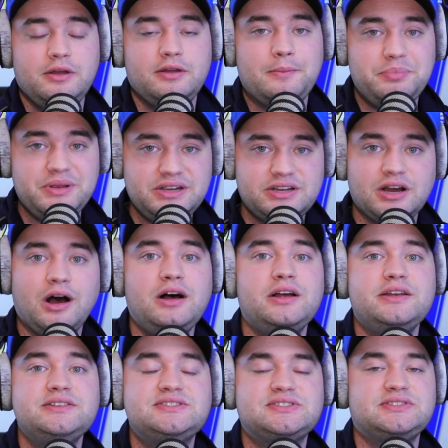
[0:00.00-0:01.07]

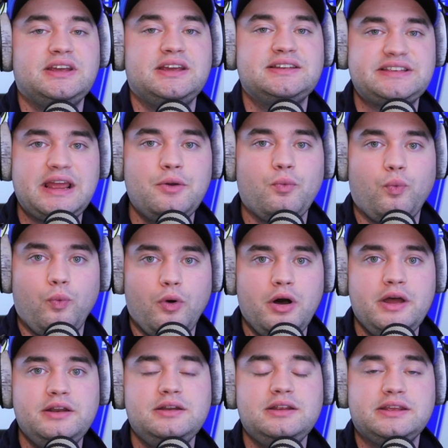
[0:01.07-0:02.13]
because it's a
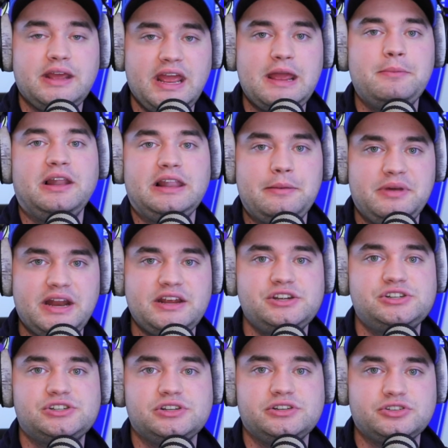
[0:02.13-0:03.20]
one-game
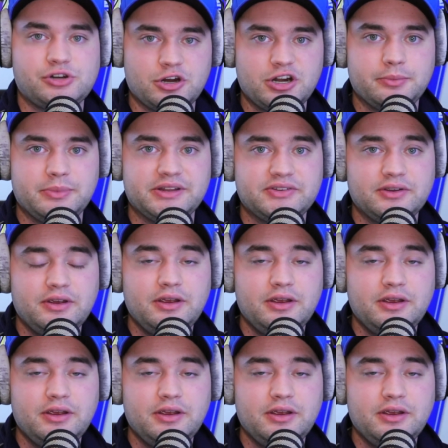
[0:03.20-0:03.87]
elimination tournament.